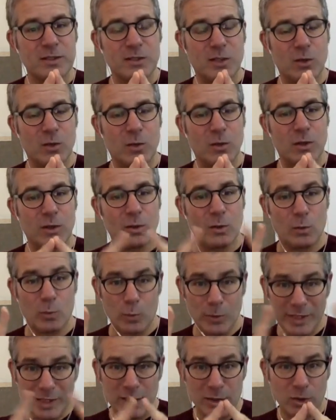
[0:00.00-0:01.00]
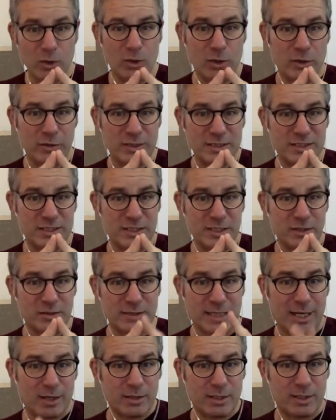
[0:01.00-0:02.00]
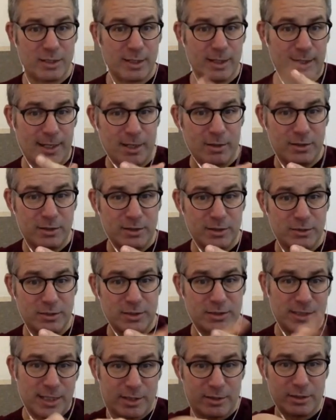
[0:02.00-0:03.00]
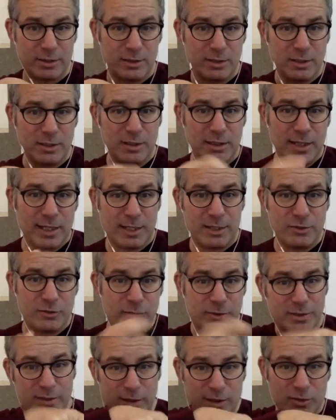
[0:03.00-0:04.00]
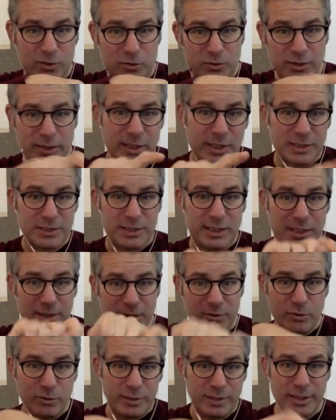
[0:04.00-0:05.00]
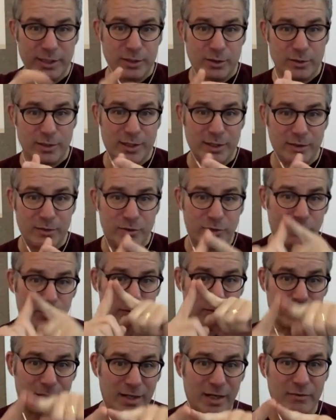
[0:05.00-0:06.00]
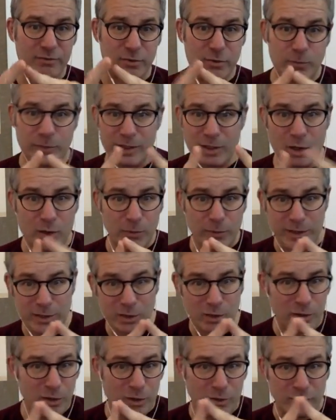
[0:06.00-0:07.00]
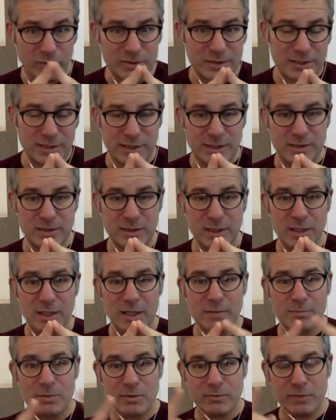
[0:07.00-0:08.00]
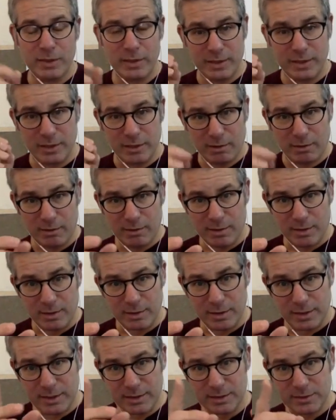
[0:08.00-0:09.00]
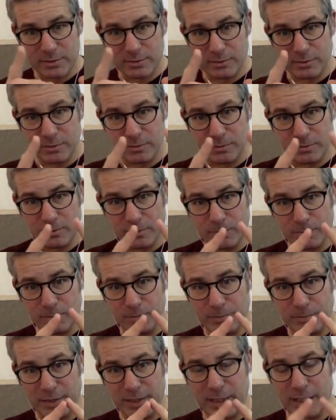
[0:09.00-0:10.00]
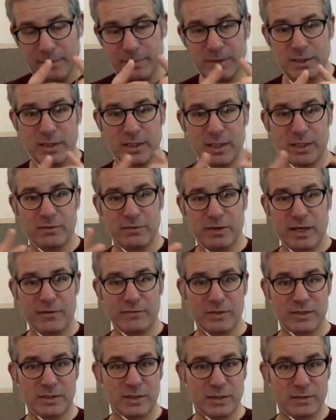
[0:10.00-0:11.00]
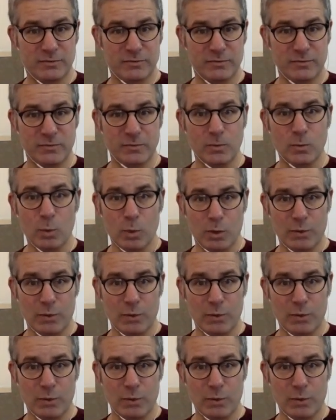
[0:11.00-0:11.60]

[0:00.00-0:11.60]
So we can learn all these skills, how to cut, how to do this, how to do a kotegaeshi, how to do an ikkyo, how to do whatever. We learn all those things. But really the art is through being able to kind of have this kind of